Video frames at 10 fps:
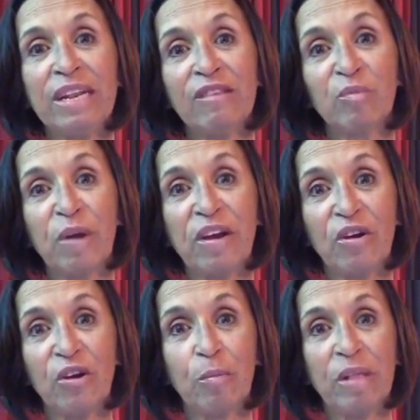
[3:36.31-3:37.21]
and spray it
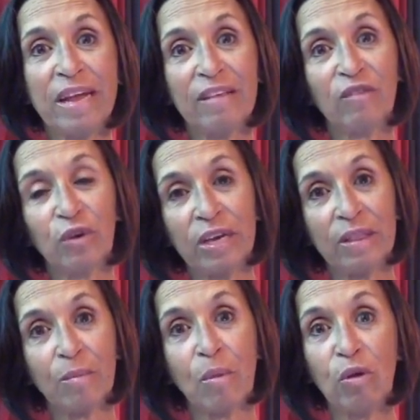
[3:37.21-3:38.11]
on your plants or in
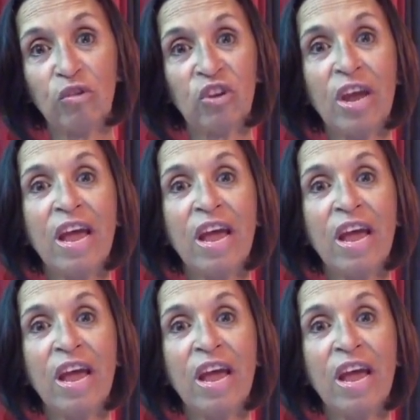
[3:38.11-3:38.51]
the mulch,